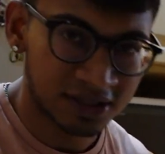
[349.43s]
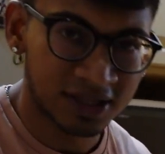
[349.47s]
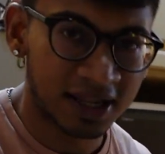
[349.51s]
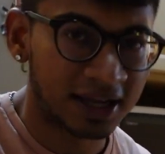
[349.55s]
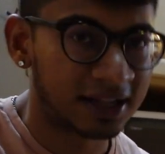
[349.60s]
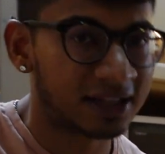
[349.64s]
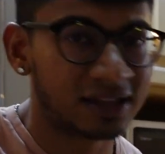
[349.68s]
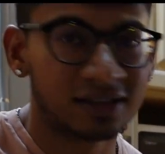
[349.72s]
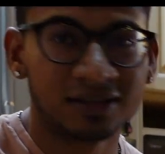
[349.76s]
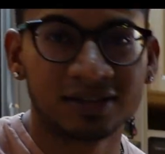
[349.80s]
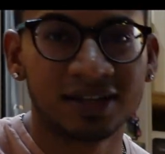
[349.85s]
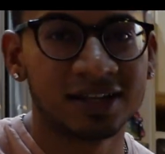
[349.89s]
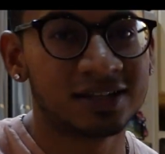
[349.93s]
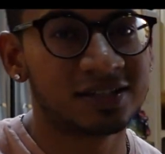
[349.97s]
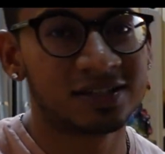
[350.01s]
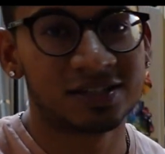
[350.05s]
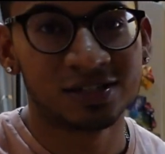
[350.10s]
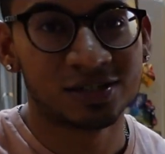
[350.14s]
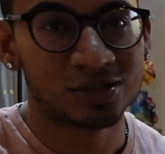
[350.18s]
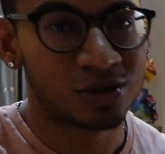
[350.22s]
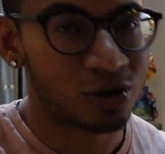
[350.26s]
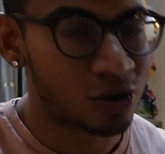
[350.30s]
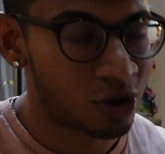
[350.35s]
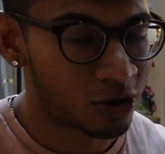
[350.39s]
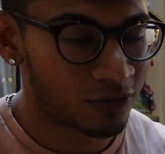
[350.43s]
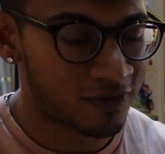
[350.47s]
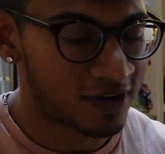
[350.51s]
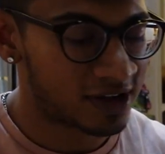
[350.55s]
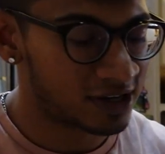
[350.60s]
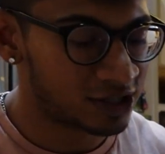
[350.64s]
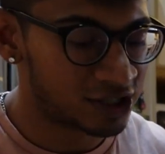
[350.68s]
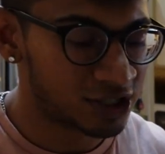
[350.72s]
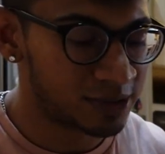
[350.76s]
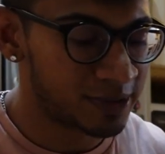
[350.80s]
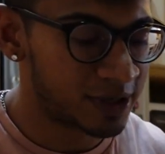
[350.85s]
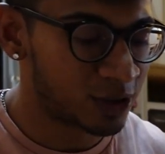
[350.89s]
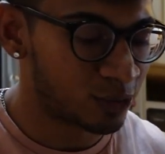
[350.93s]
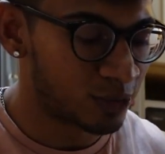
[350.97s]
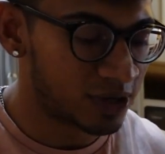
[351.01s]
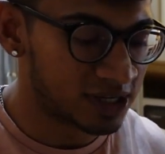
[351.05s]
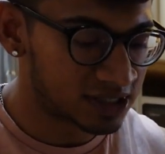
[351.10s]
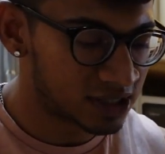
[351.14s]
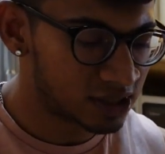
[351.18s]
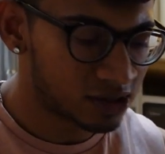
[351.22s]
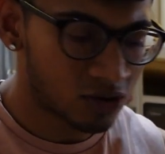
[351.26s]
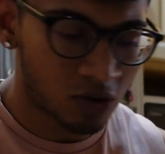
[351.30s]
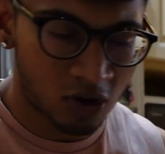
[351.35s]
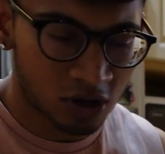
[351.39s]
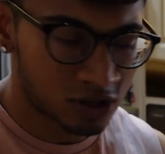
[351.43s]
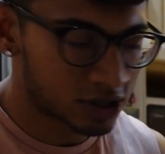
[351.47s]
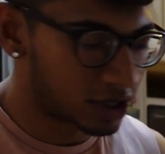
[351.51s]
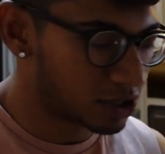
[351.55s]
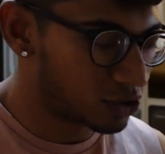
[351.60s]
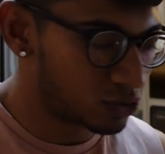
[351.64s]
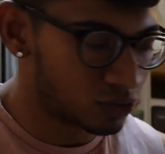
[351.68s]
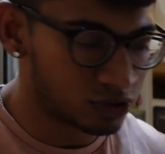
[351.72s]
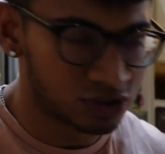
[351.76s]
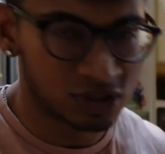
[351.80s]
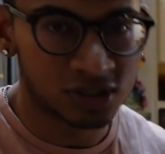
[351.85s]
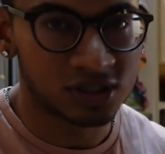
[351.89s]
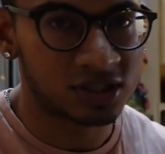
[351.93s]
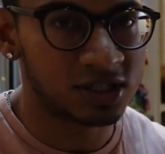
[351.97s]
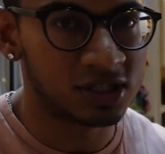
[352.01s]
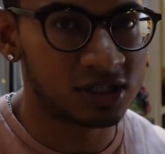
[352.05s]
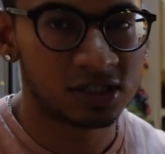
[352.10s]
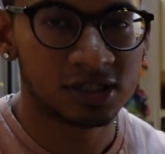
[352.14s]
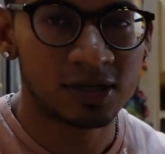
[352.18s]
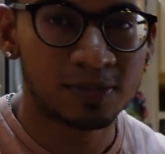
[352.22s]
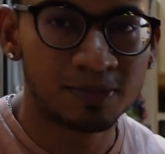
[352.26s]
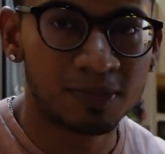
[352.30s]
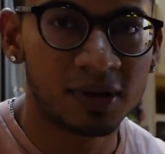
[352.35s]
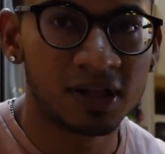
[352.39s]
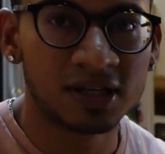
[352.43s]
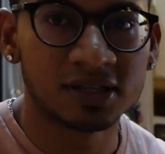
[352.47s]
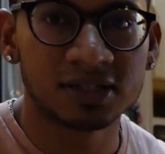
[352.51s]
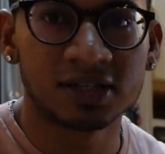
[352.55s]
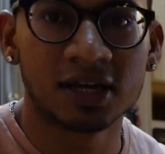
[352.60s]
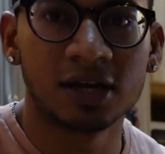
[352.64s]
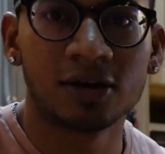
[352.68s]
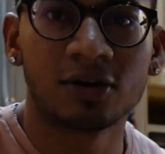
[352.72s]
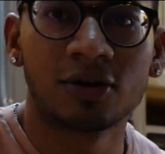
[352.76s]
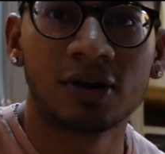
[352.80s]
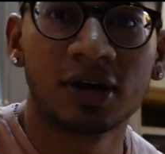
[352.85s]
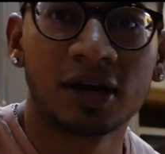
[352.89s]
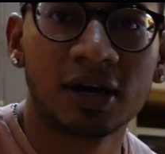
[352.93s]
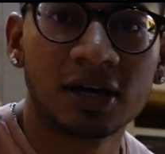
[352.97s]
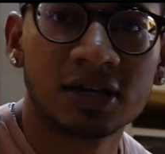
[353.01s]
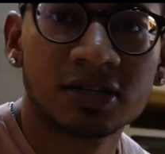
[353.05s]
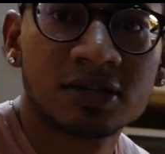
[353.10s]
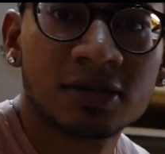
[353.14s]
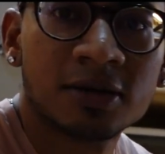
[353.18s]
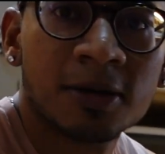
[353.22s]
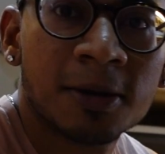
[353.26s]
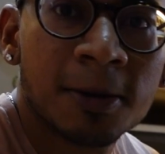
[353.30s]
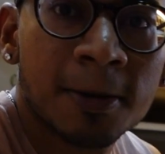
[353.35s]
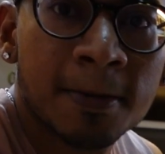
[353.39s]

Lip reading: Like, that's just a lot of energy being wasted. All you can do is just this, simple as that, alright guys?